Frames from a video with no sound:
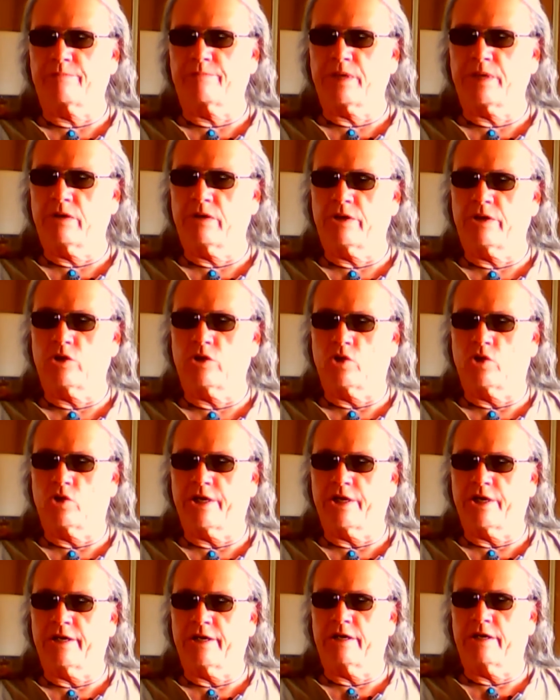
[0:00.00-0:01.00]

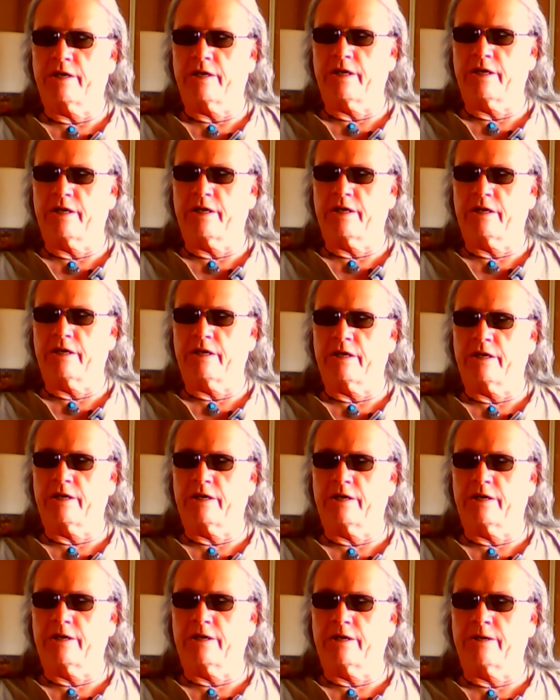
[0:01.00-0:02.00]
paranoia
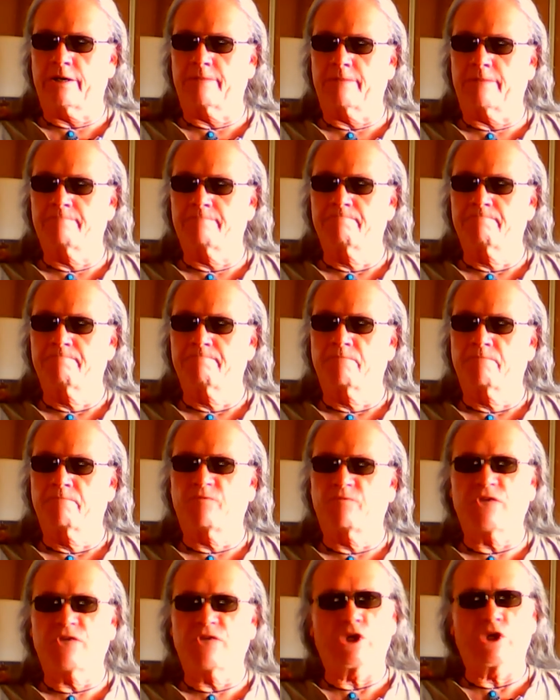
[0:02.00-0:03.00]
and
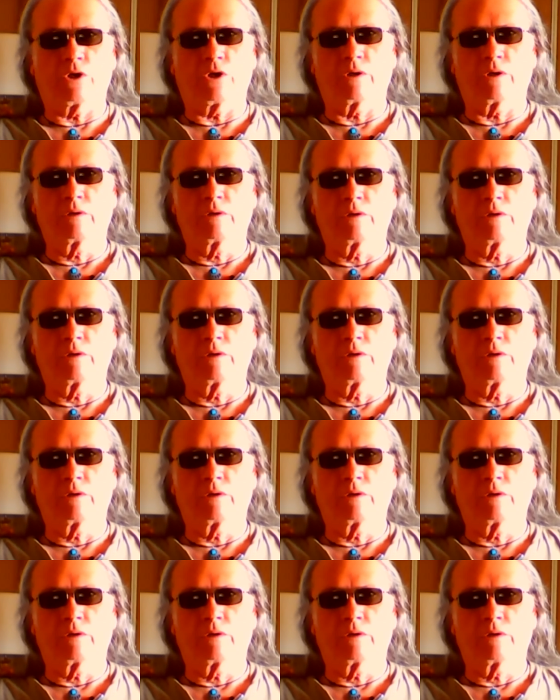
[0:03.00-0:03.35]
fear.